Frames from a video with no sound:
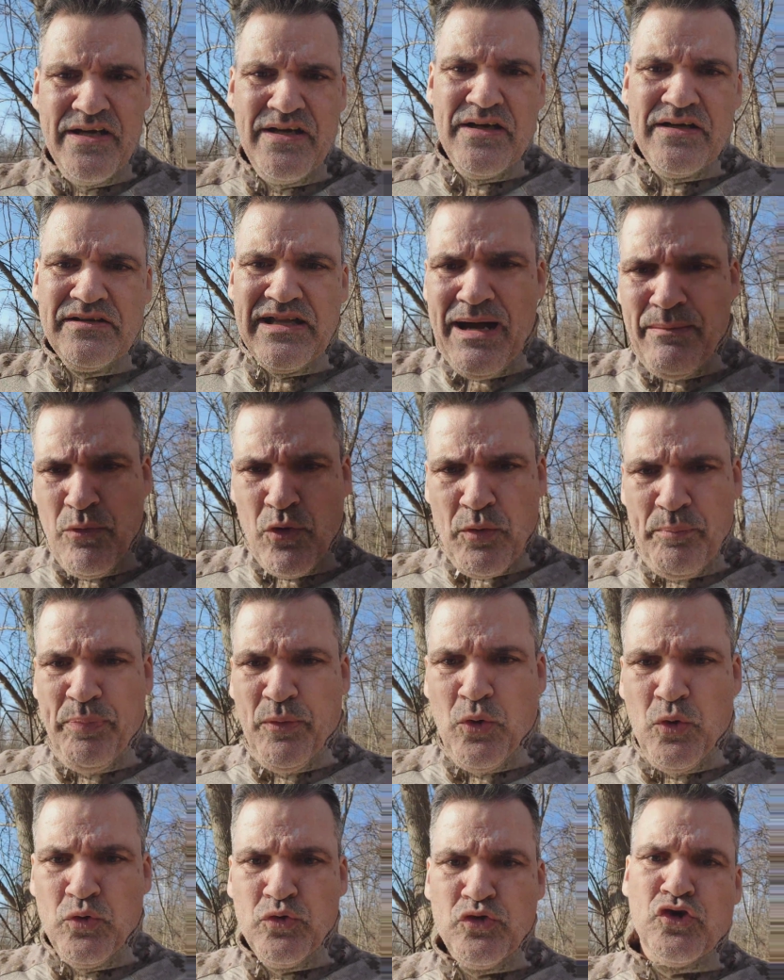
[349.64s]
a lot more
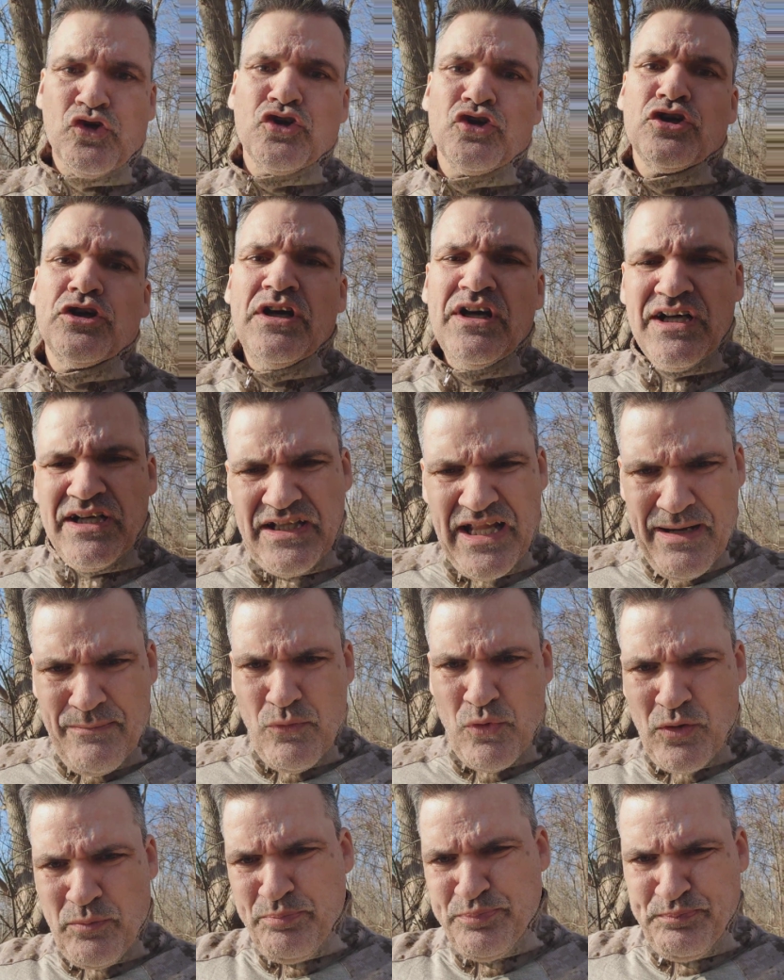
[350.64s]
boulder, a lot
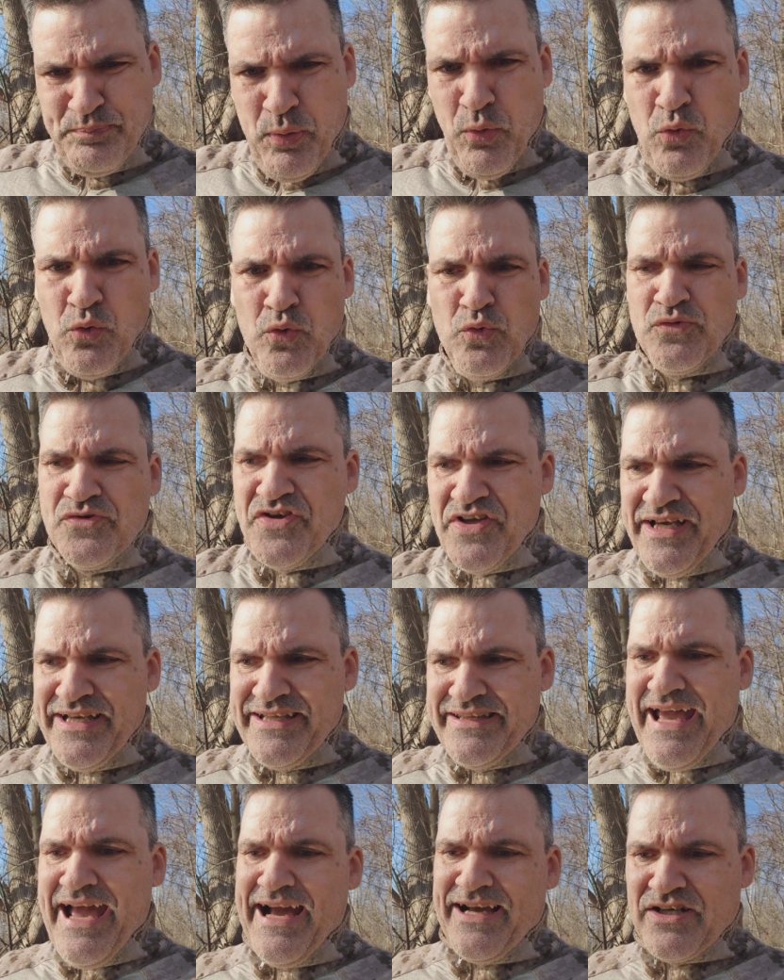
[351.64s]
more pools like
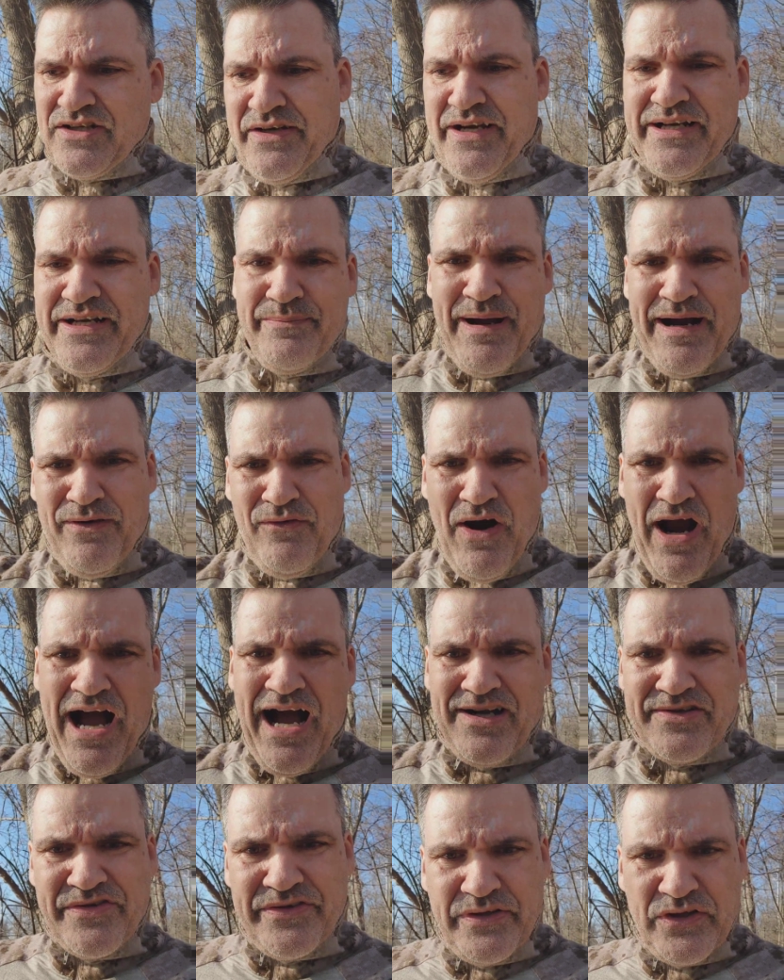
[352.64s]
that created by
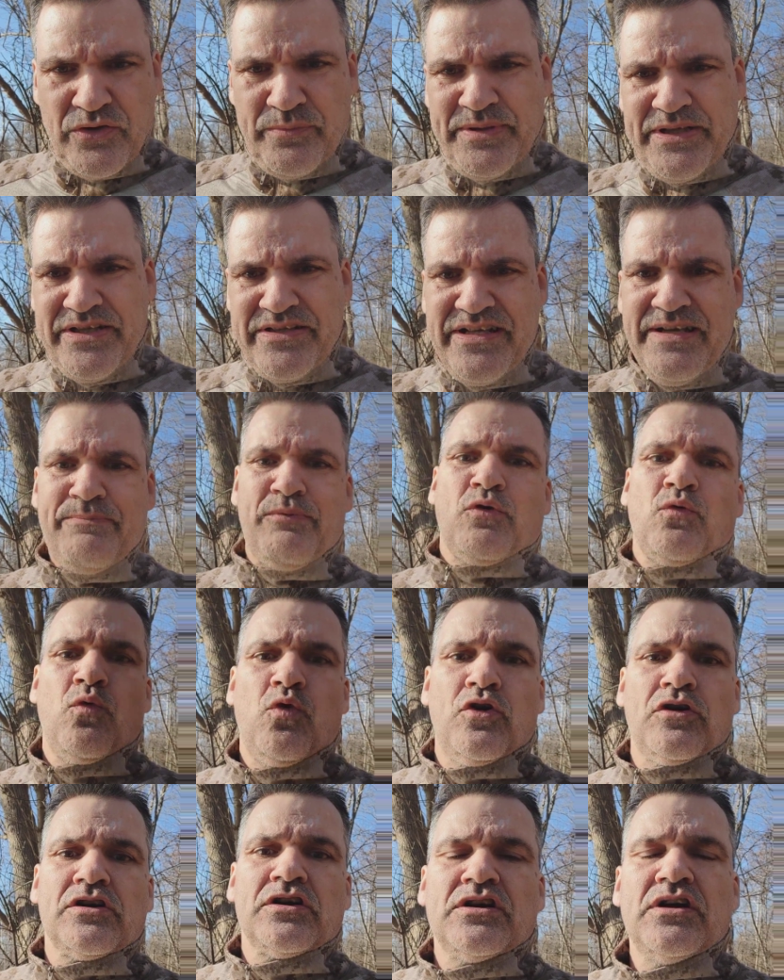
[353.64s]
rocks, a little bit of deeper
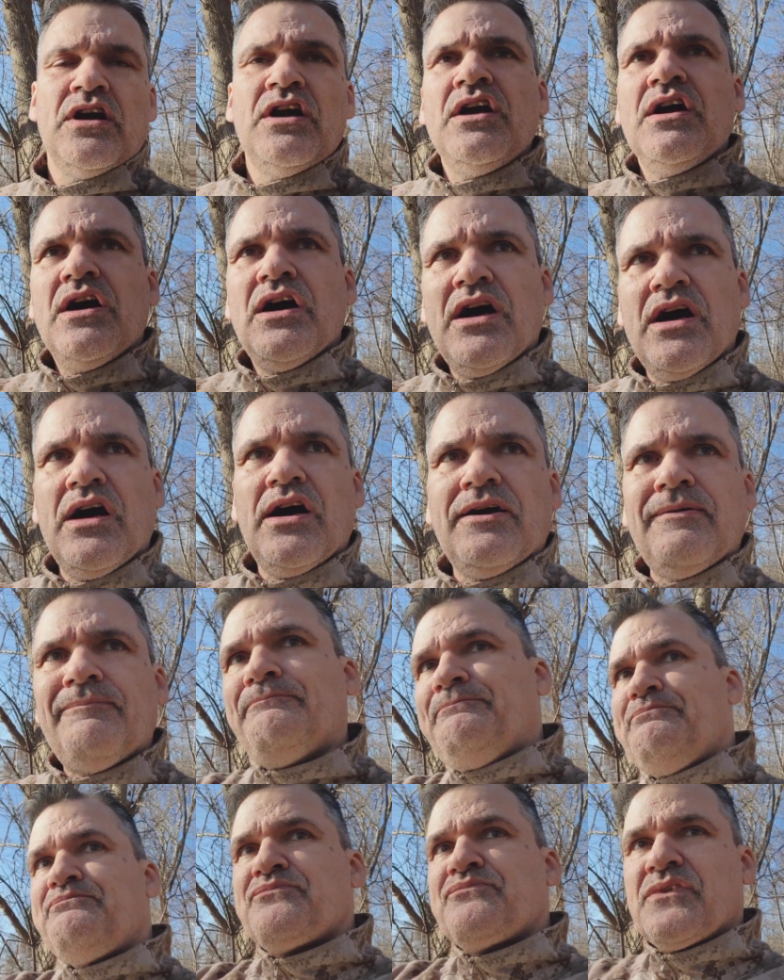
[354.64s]
water.
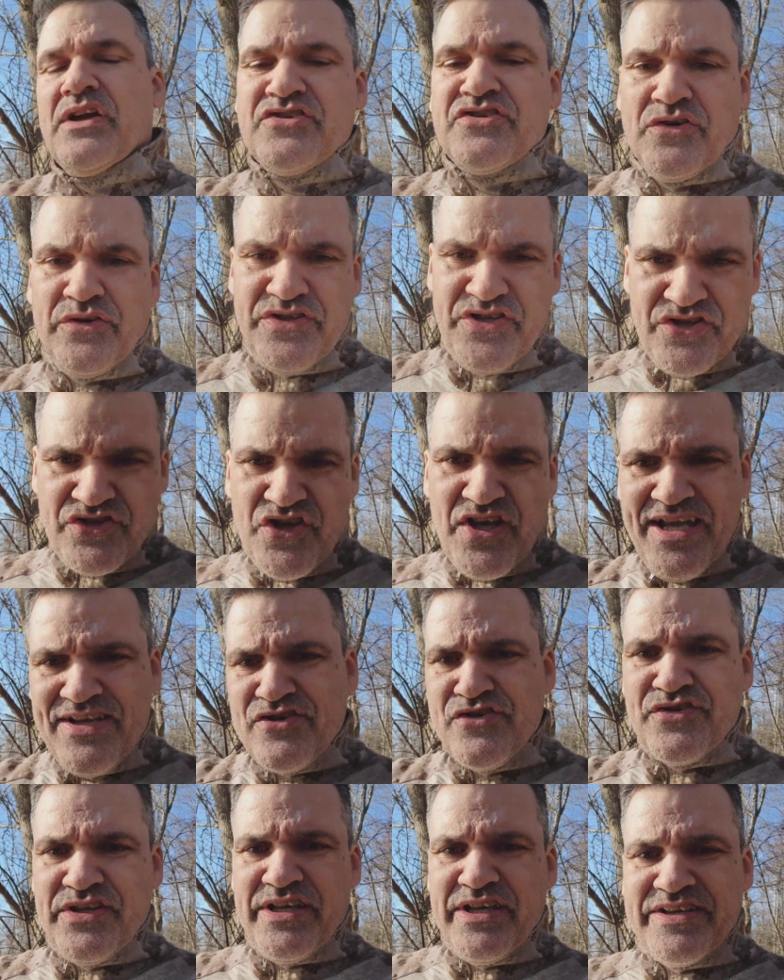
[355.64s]
So it's just
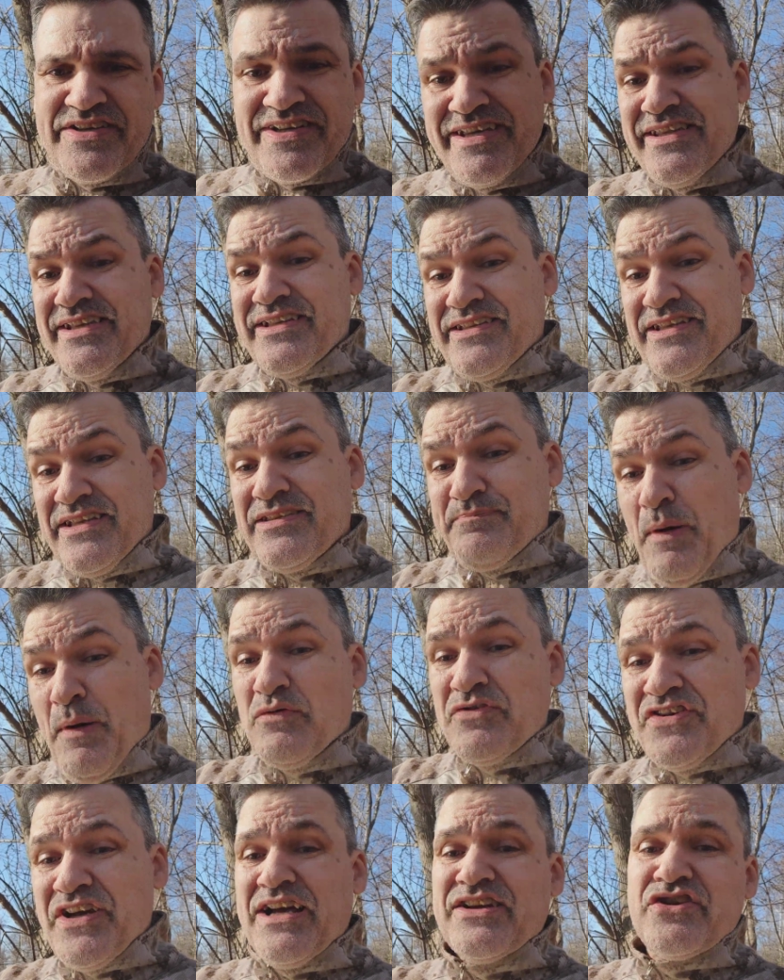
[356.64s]
interesting to see that
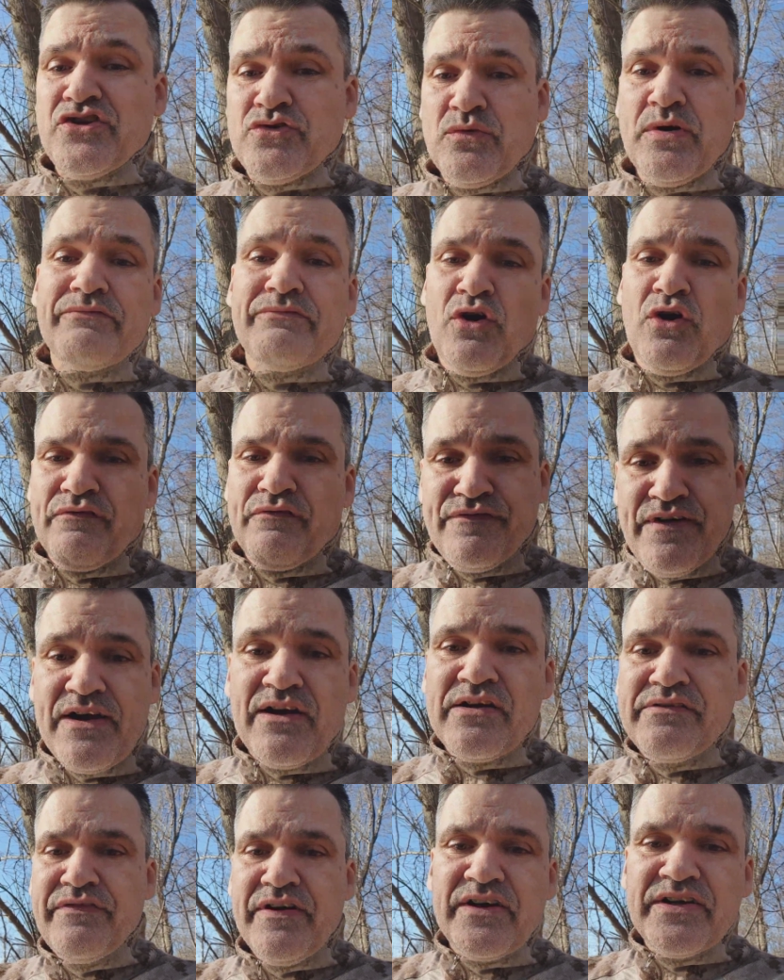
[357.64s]
both sides of the river are
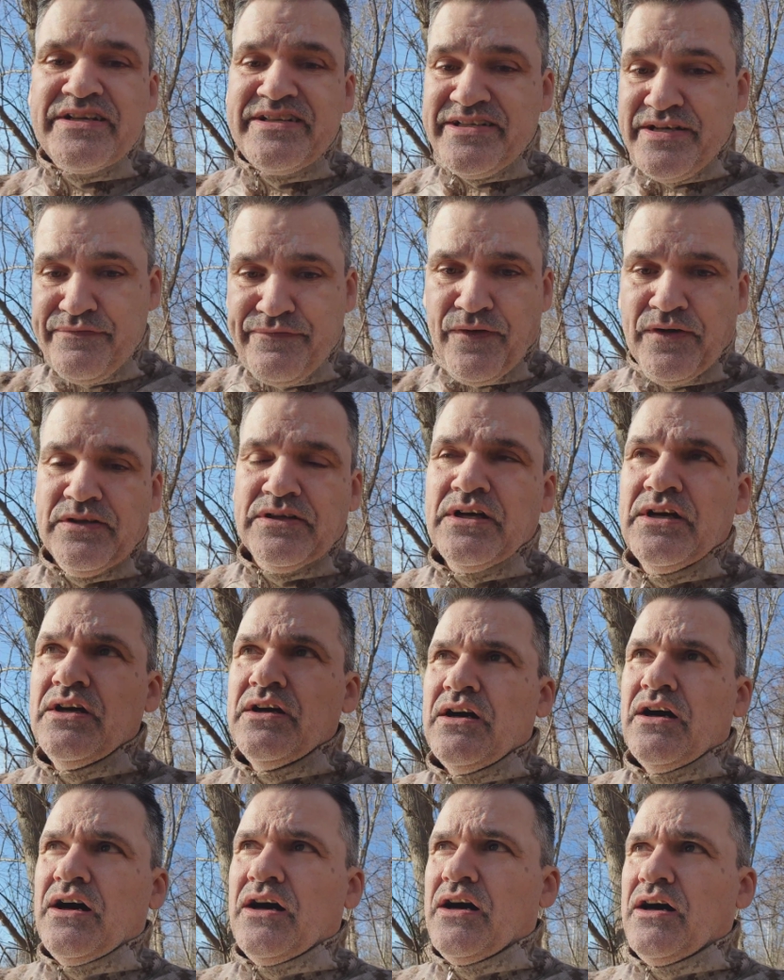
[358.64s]
very, very different,
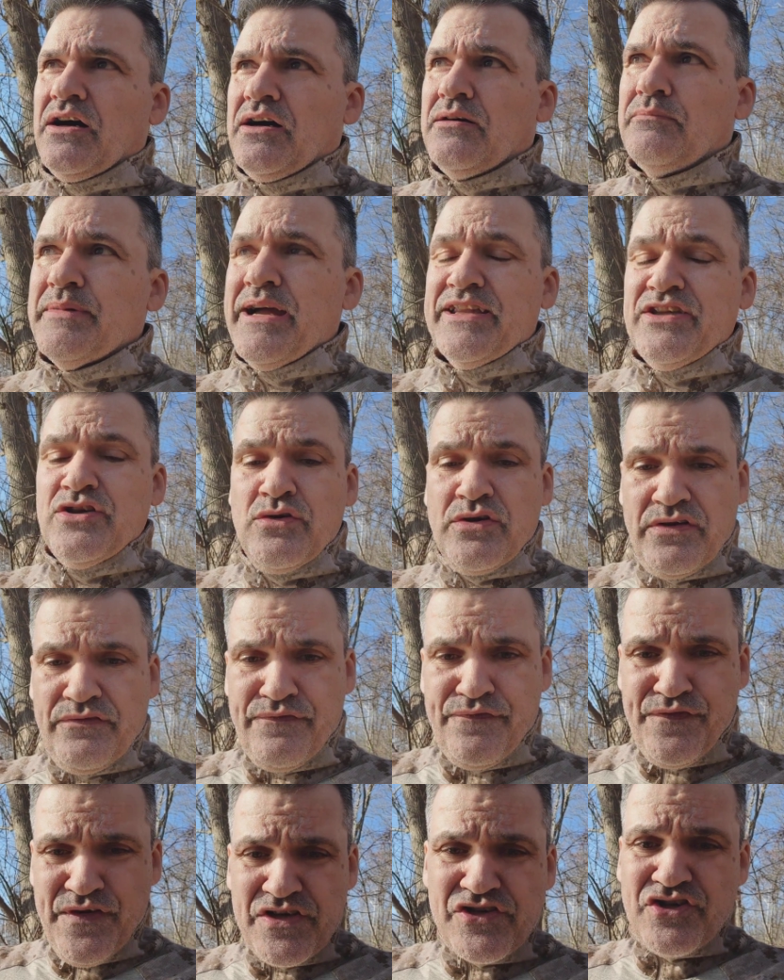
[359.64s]
and you can
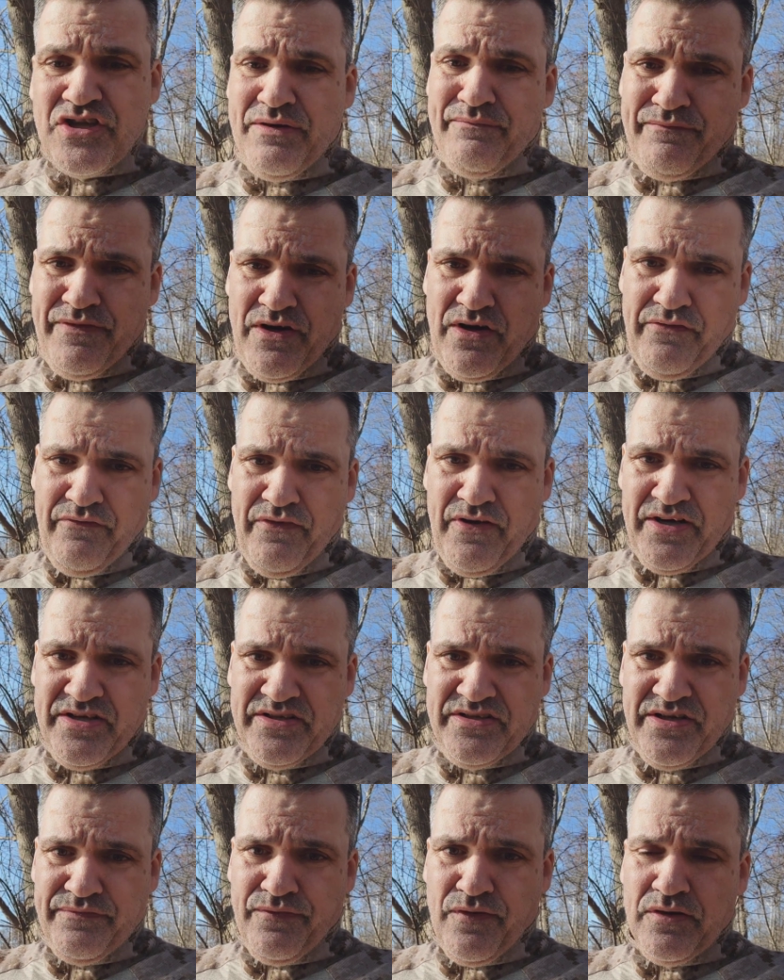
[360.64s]
fish them very, very
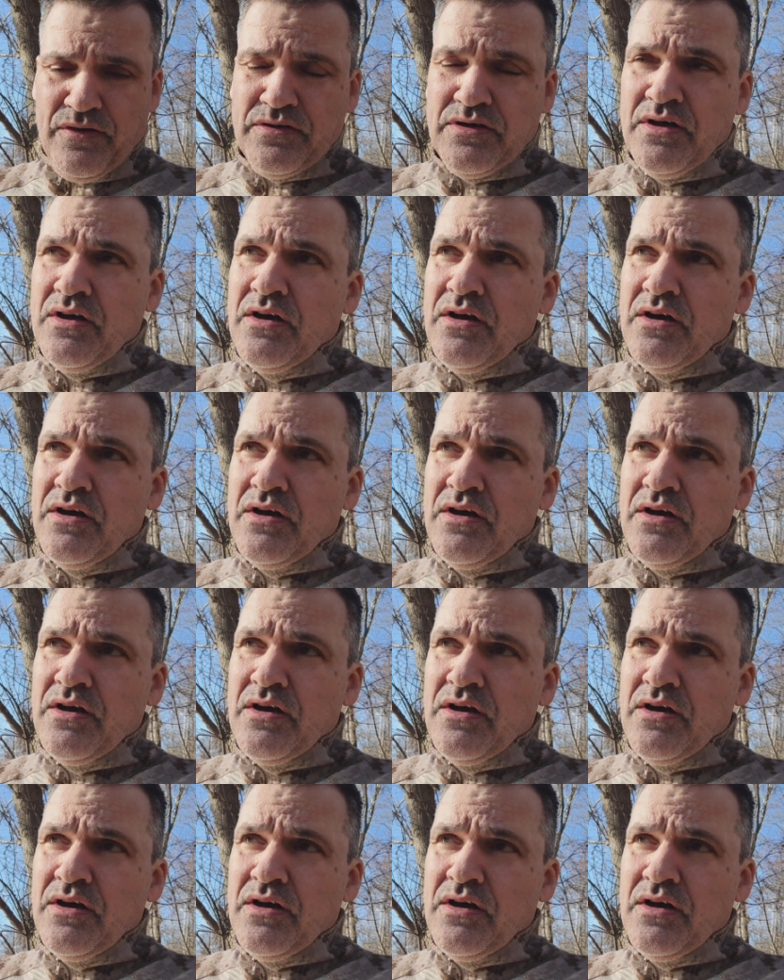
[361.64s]
different.